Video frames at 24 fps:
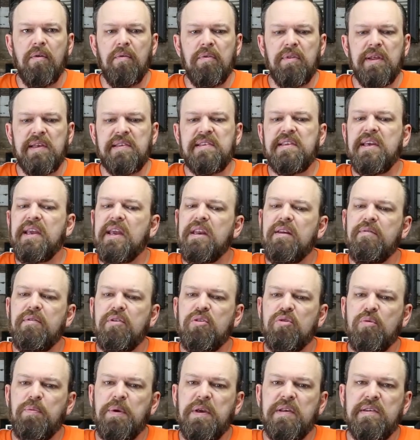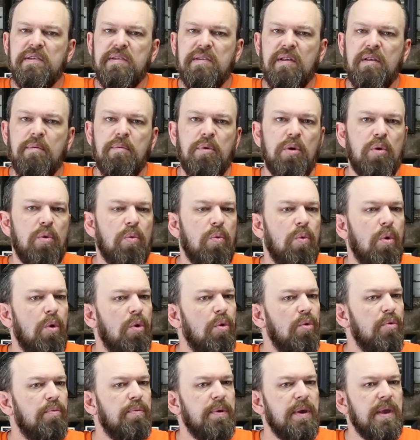listing individual pieces on the bolt
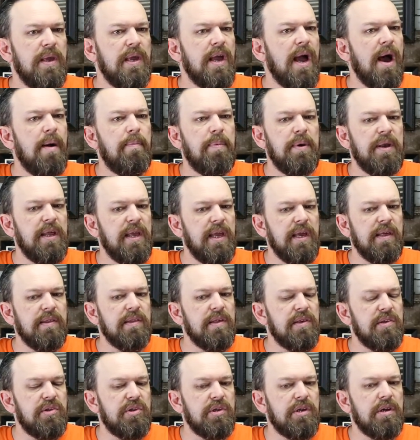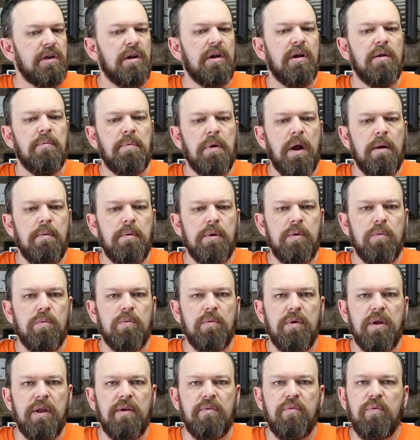won't be happening this year. Probably
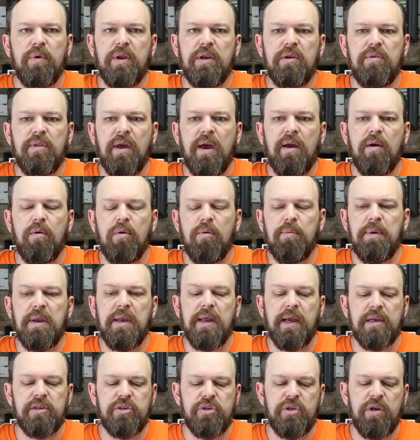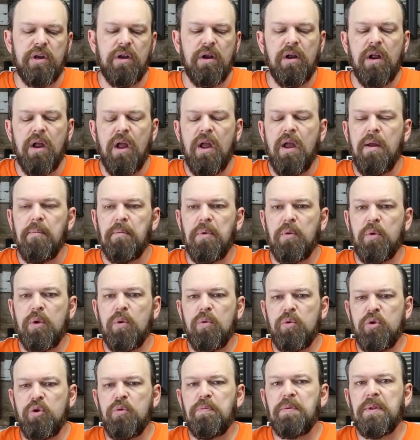if we do that, it will be next year. But
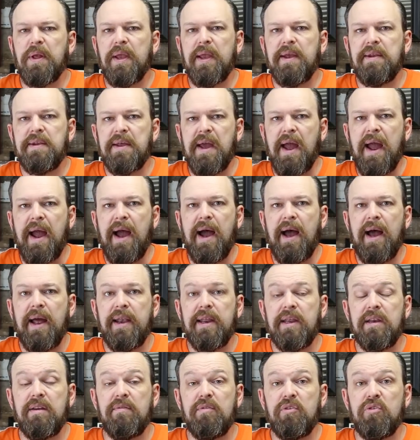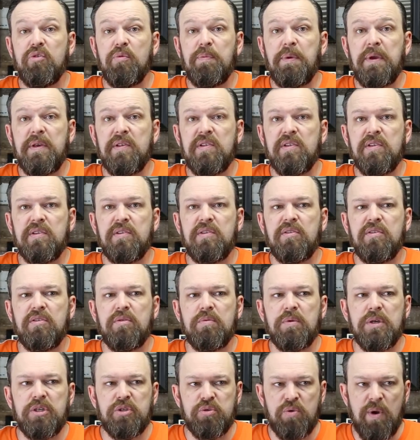we do plan to add individual pieces to the
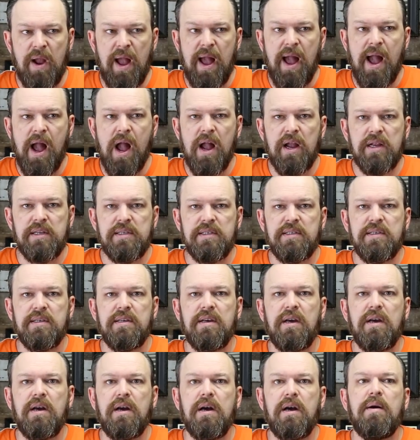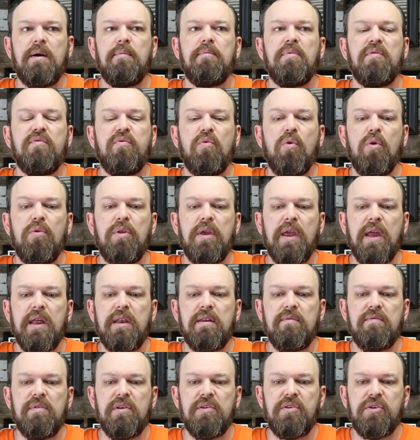retract before the
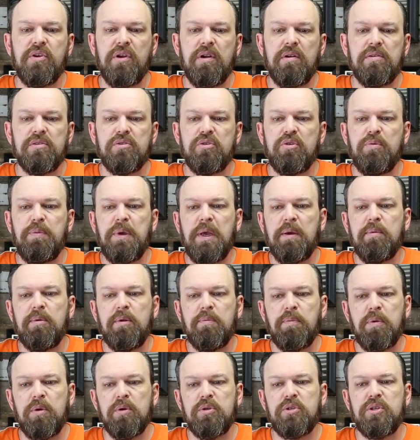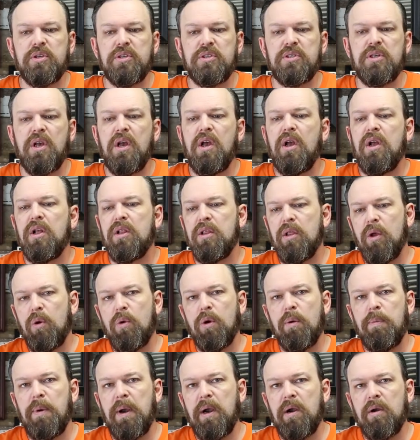end of this year. So you'll be able to purchase
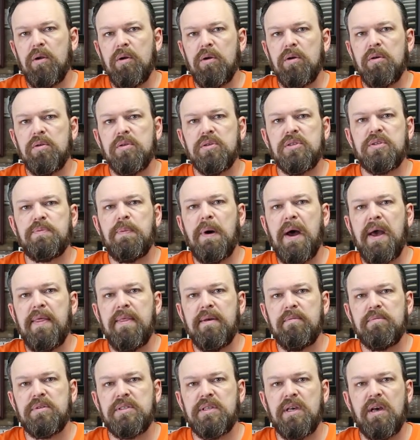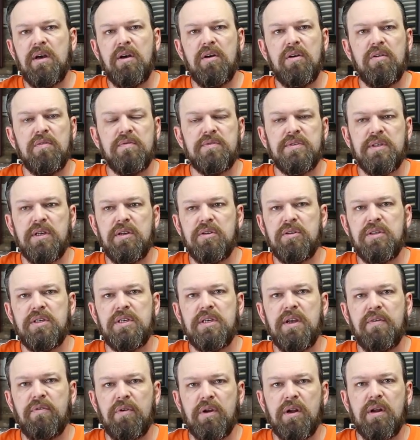lower barrels by themselves and
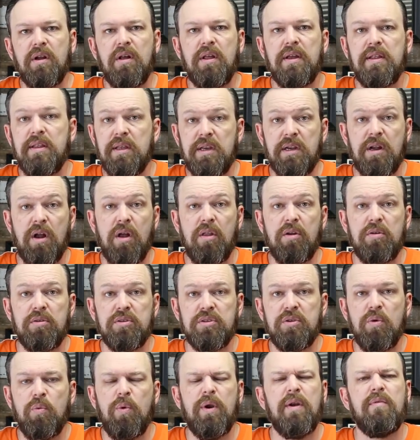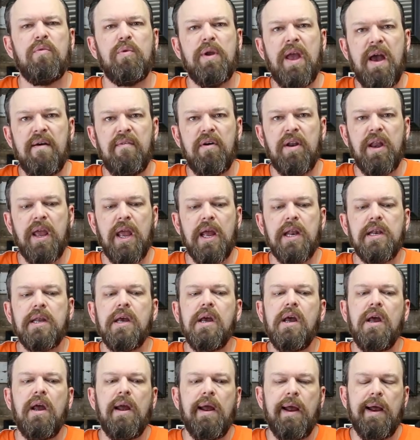different in the colors, whatever we have on hand.
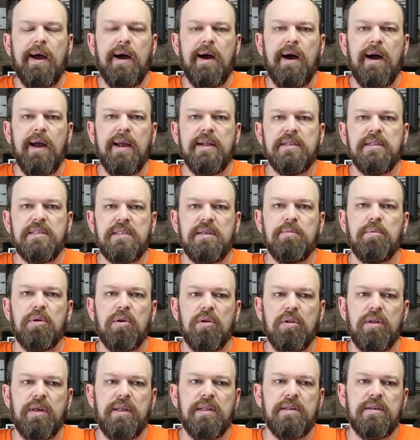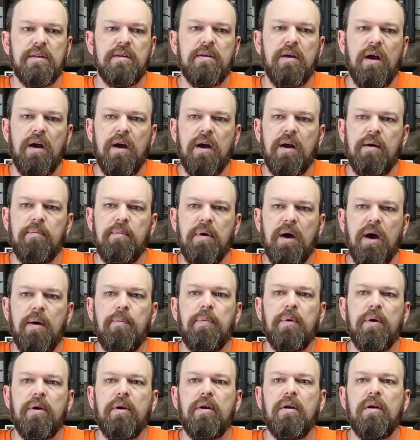And similarly,
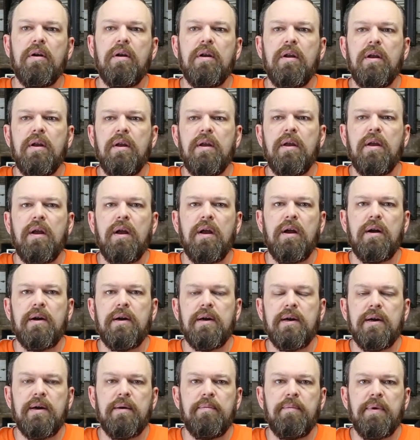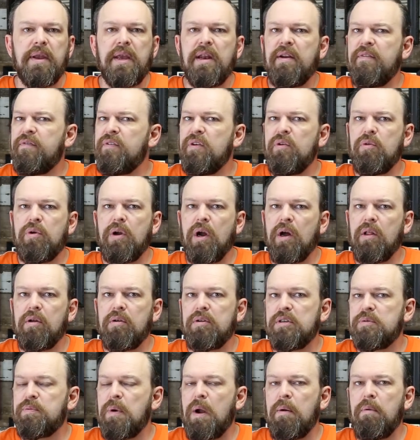upper in a few
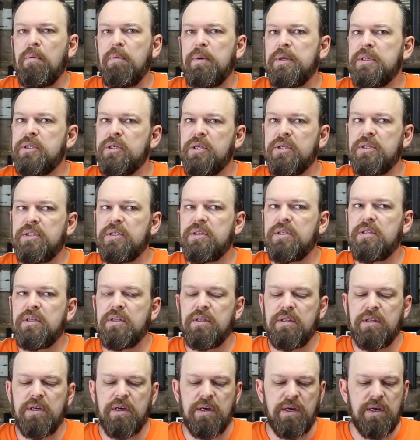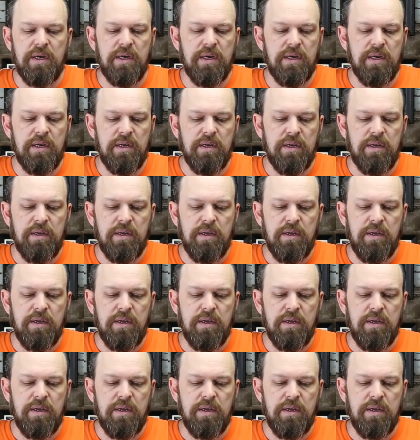colors, probably just the